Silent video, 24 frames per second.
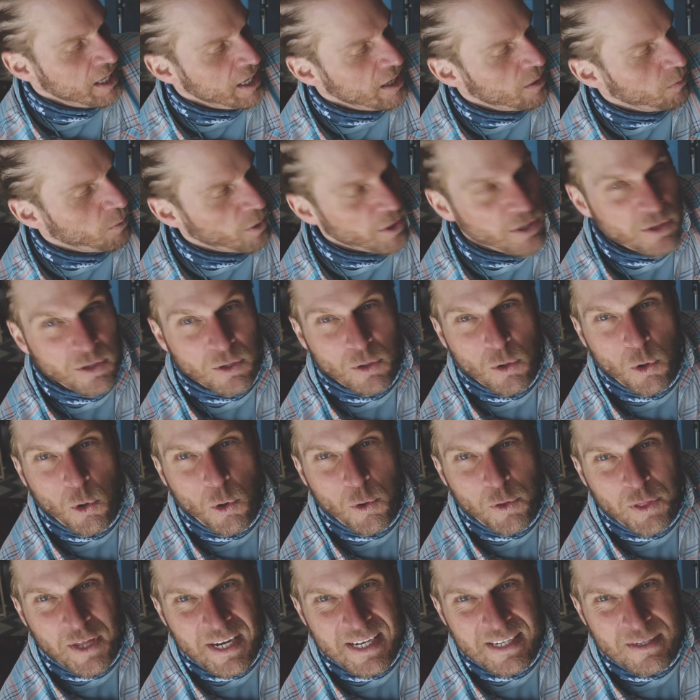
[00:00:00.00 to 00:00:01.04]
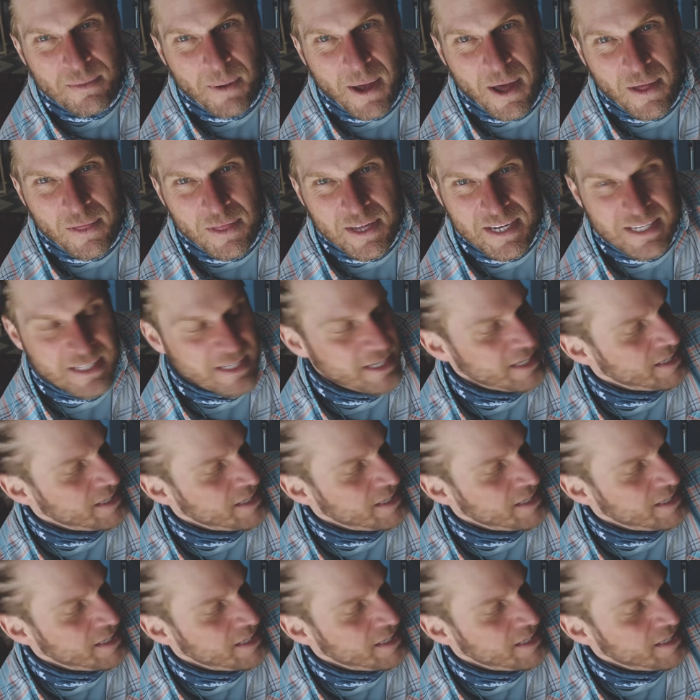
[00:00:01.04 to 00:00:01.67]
And one of the cool things about this